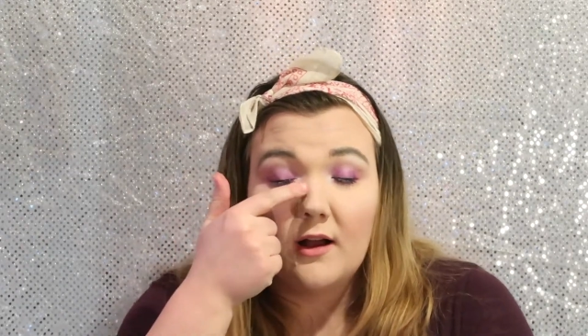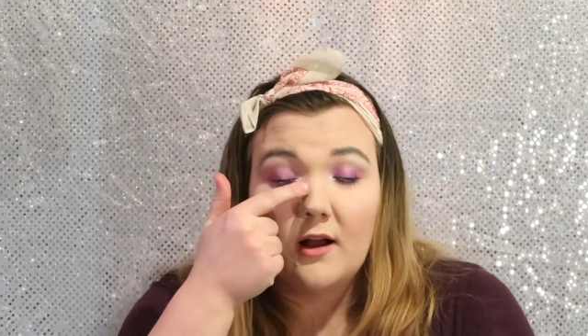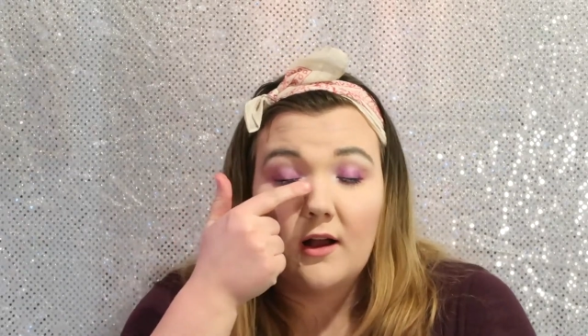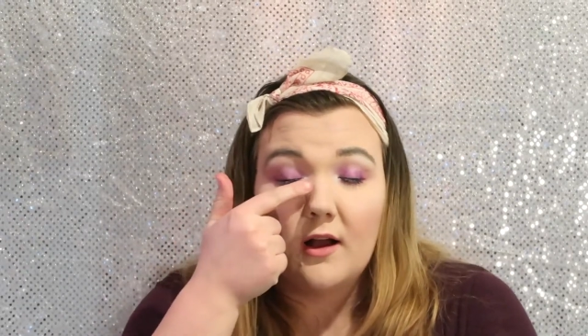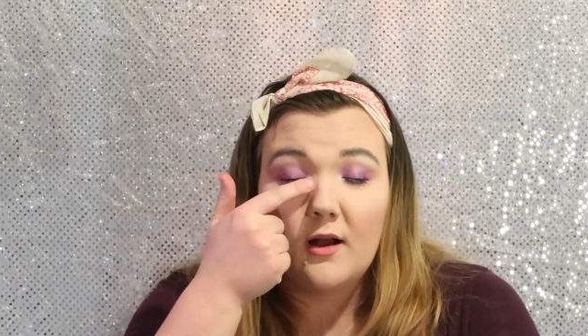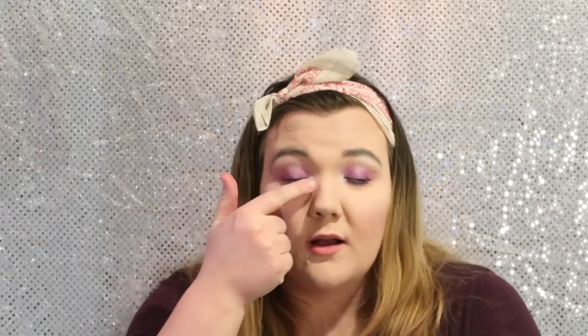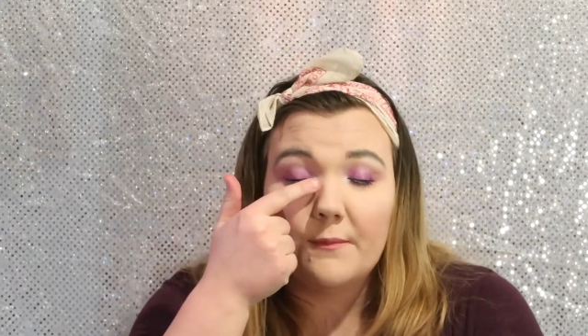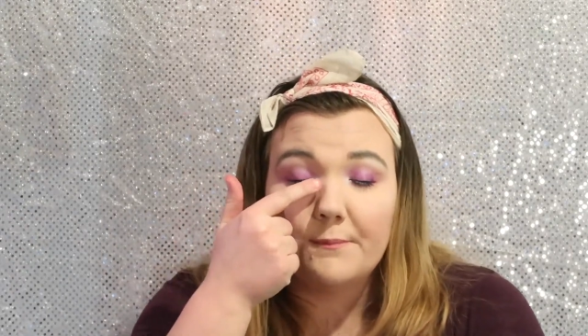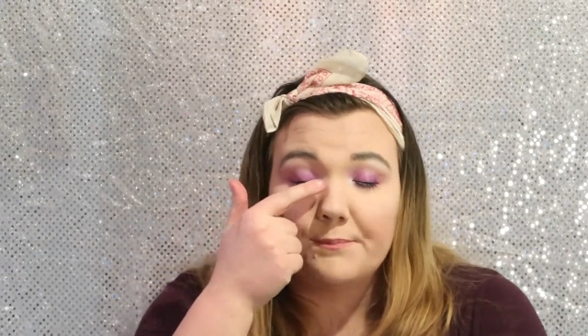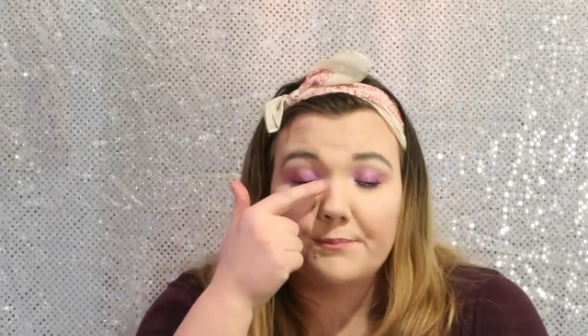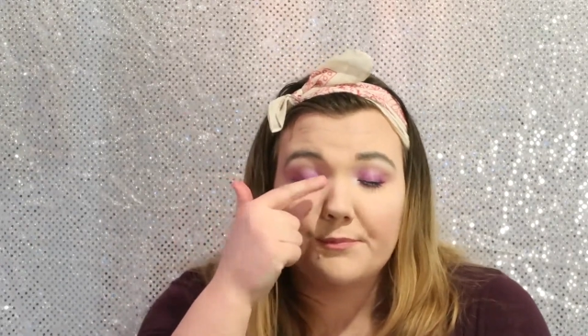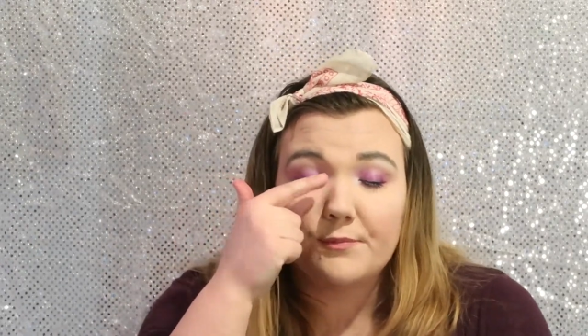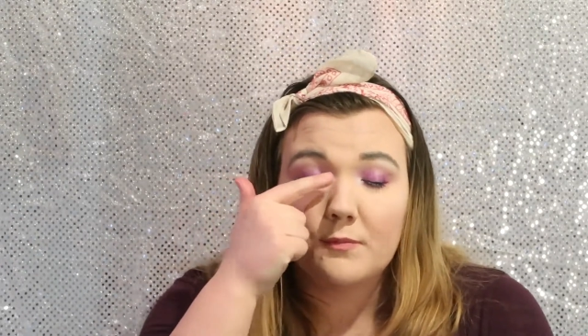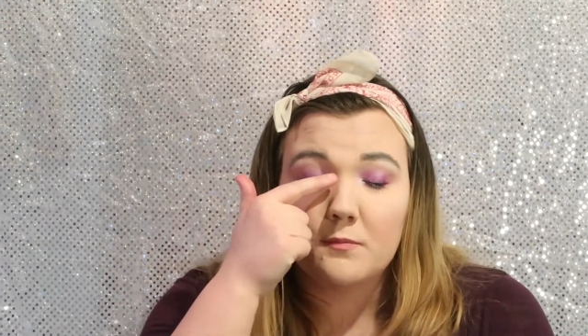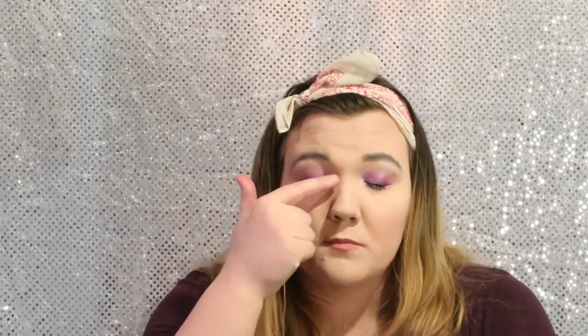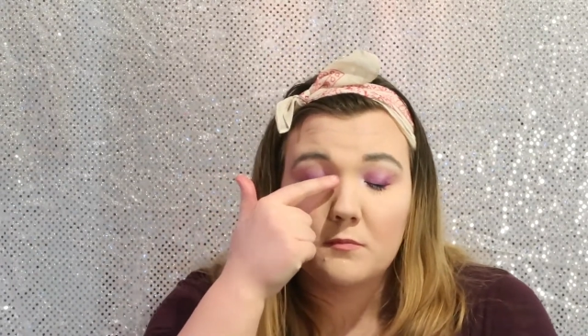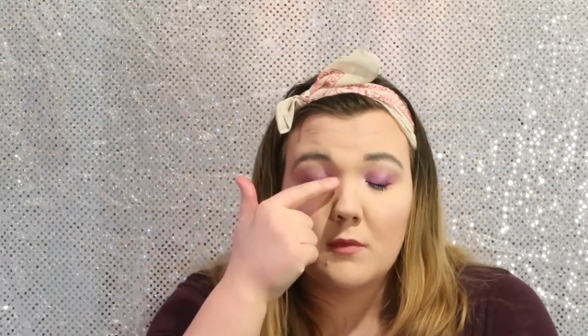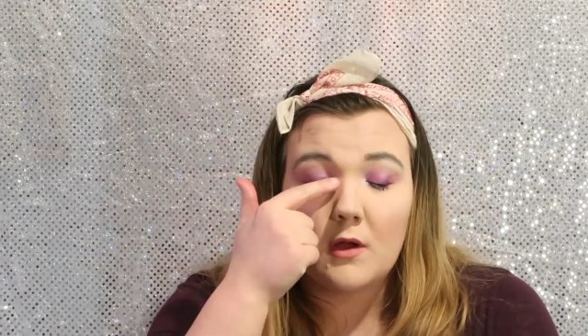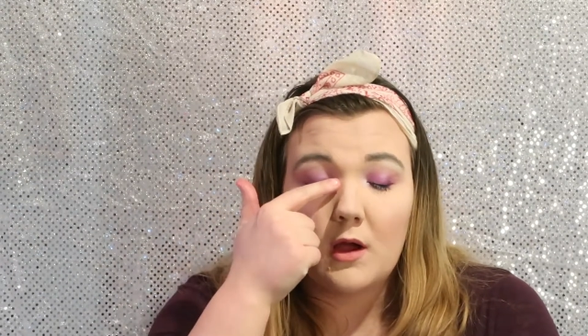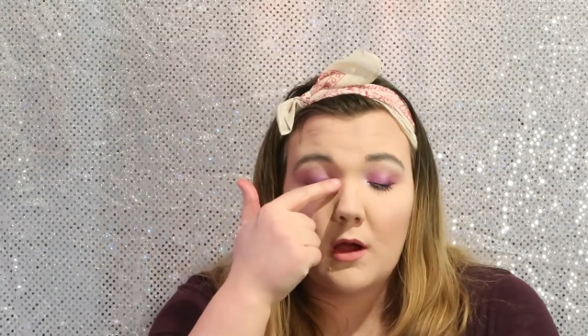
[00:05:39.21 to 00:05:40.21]
a
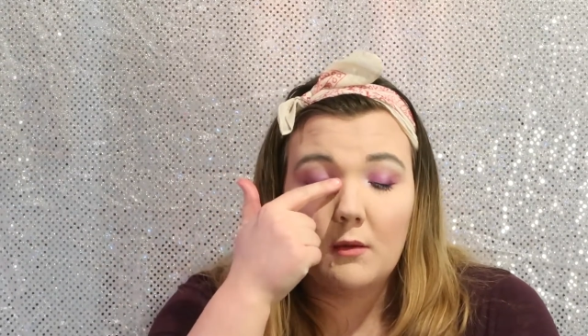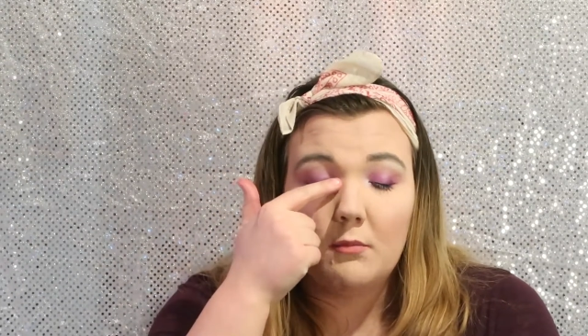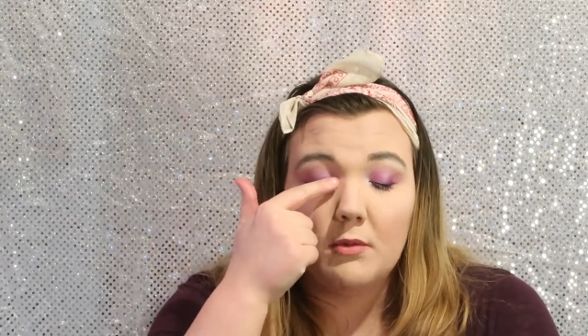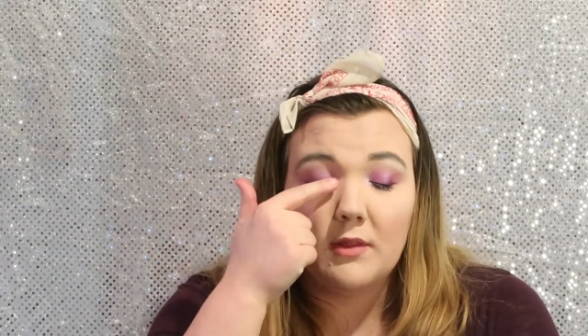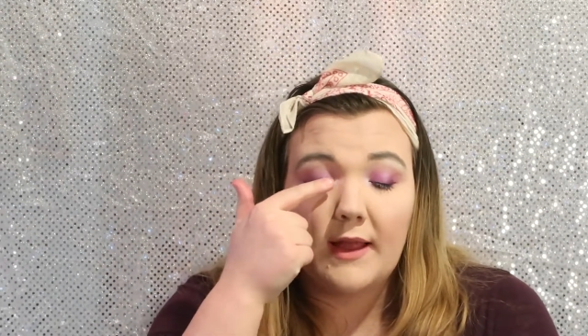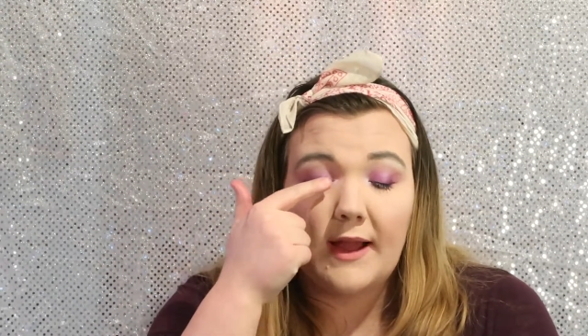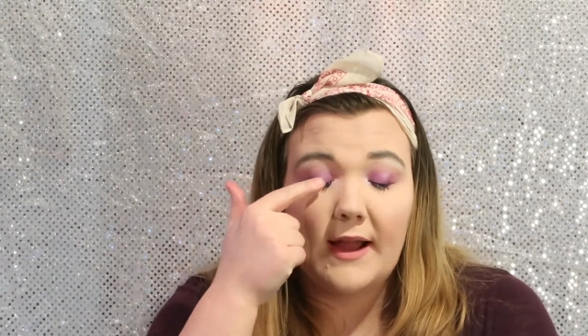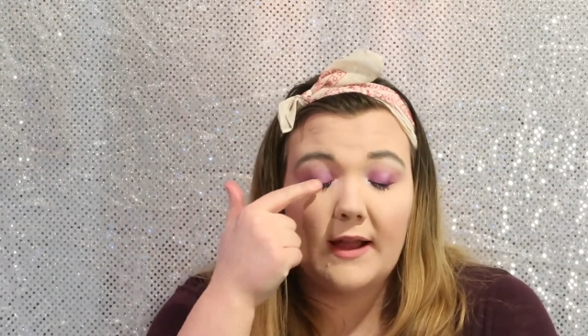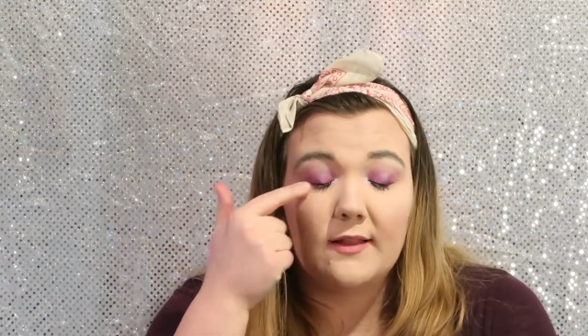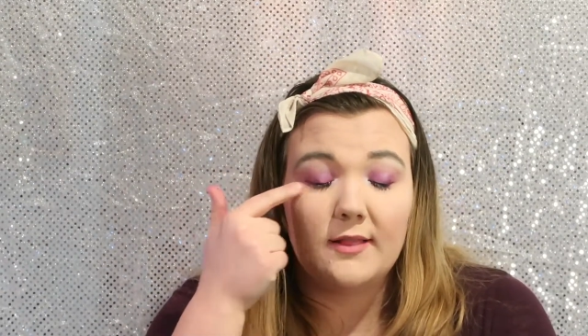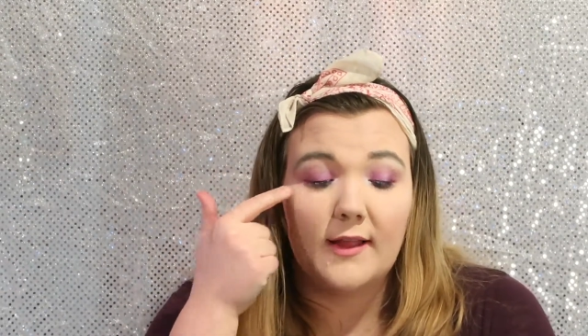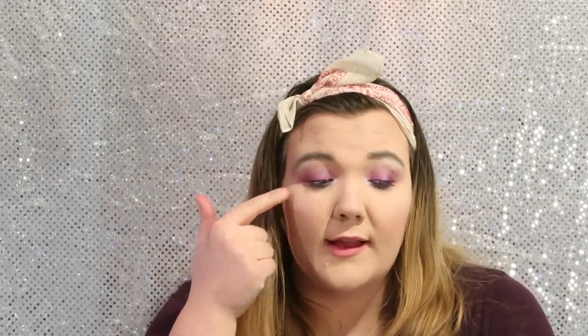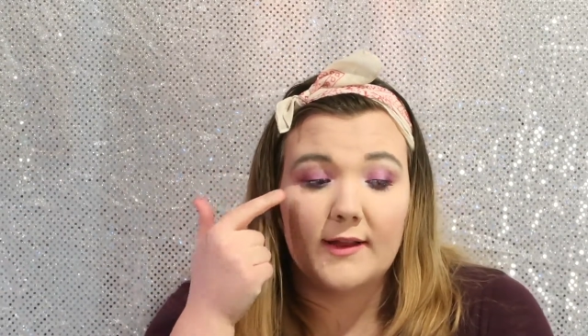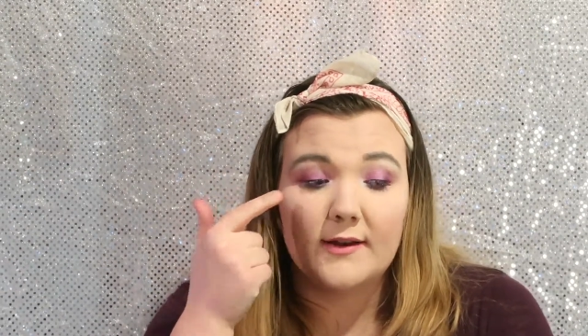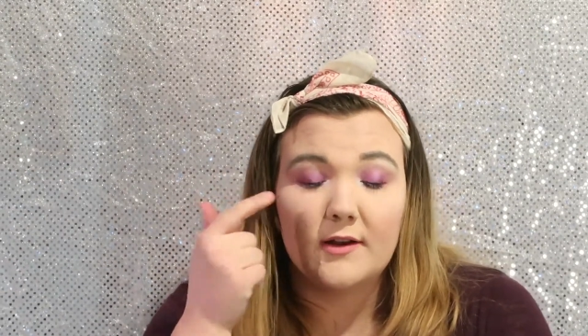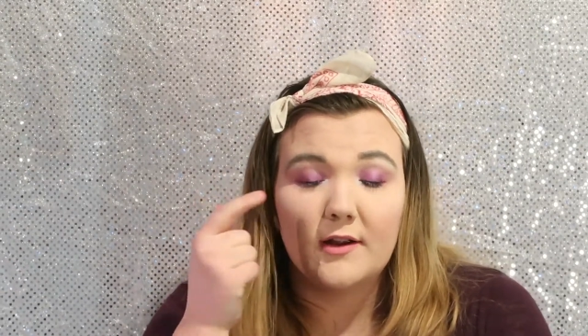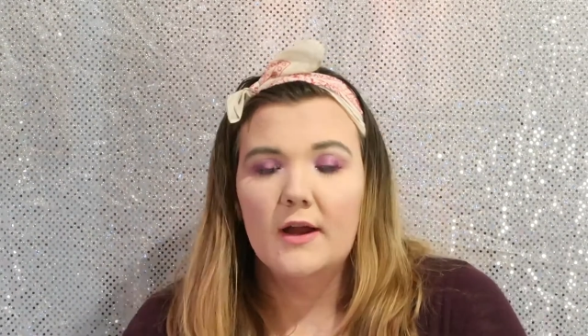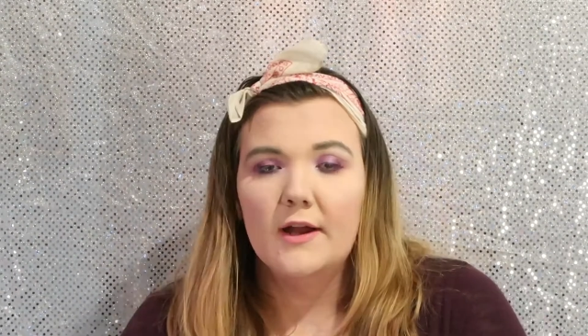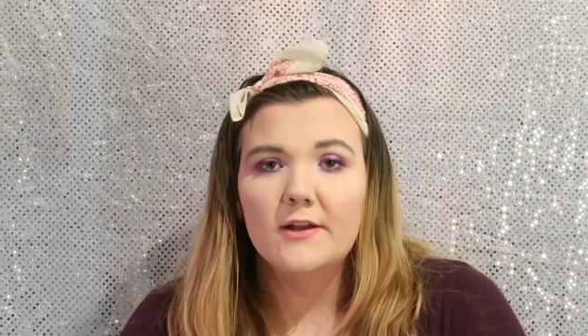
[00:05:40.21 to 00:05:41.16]
black liner.